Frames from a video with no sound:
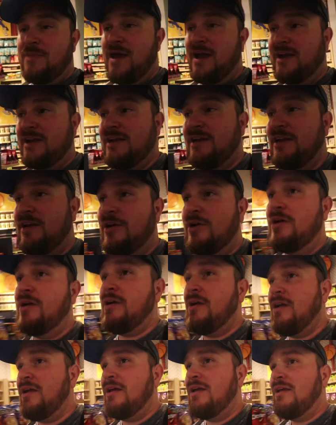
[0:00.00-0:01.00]
back
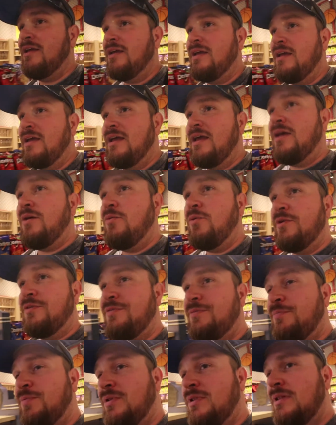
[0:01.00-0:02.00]
here
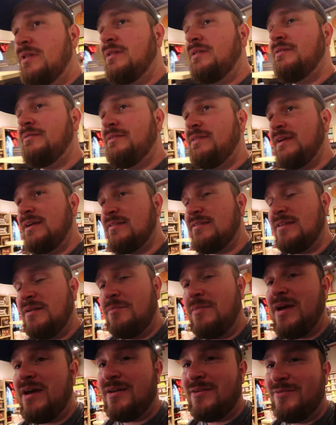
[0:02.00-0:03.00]
with decent
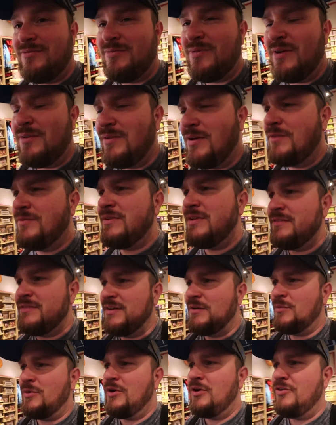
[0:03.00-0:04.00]
amount of
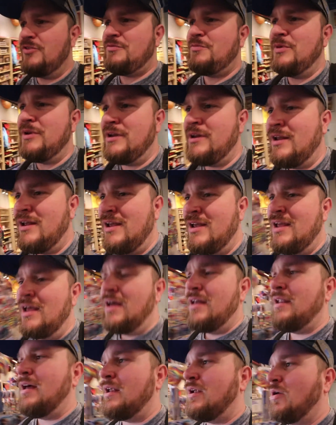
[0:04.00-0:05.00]
Disney merch, but
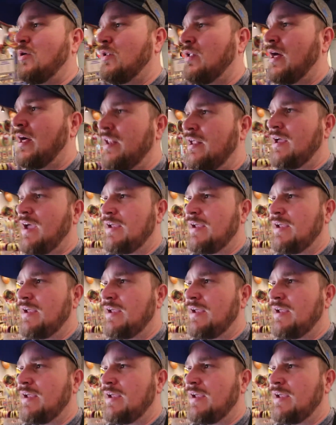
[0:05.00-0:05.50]
not a whole lot.